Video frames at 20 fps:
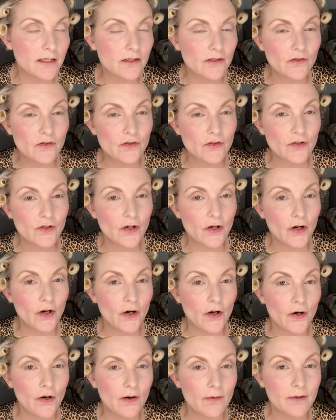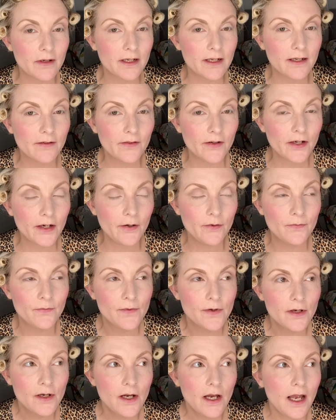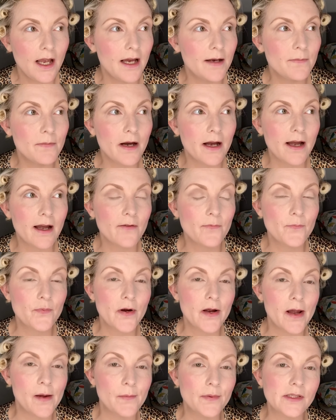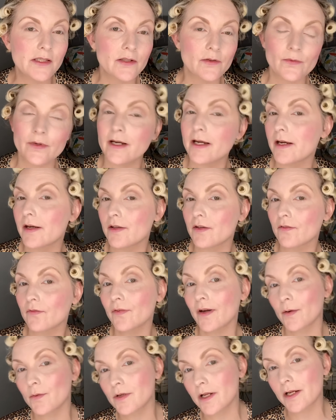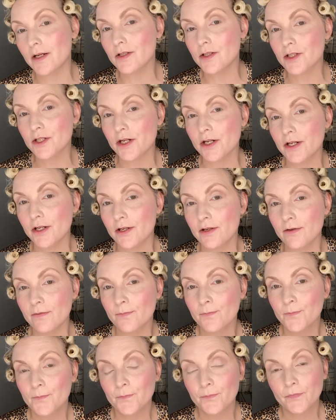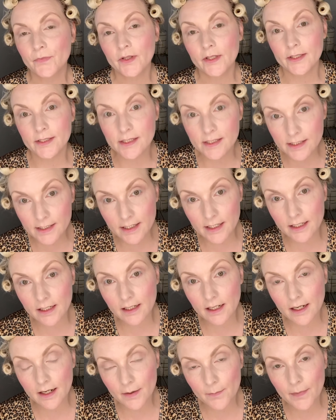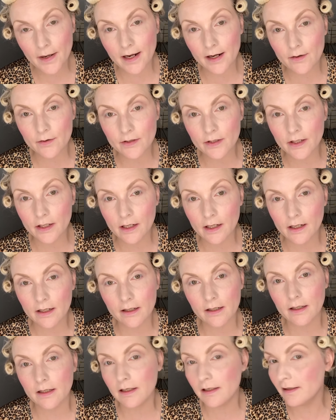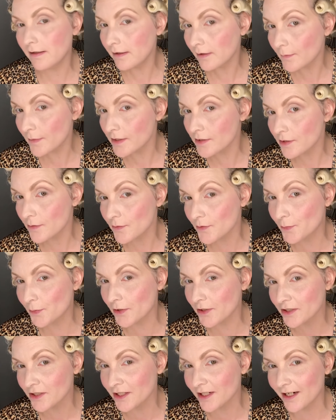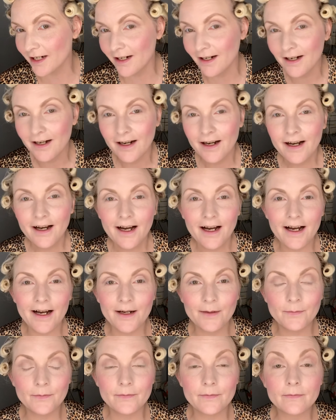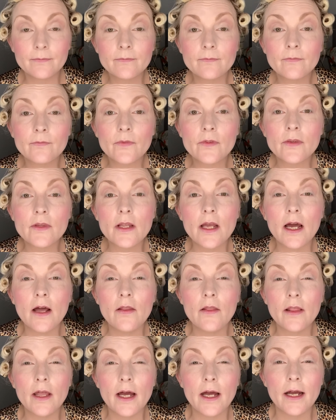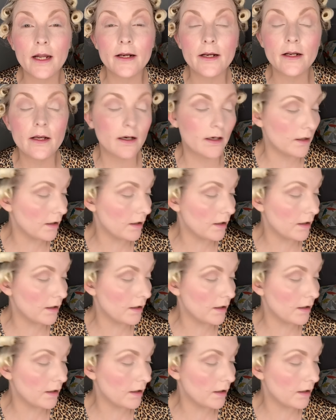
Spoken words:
So I'm going to give it a go. I've prepped with foundation, concealer, powder, a little bit too much blusher, and then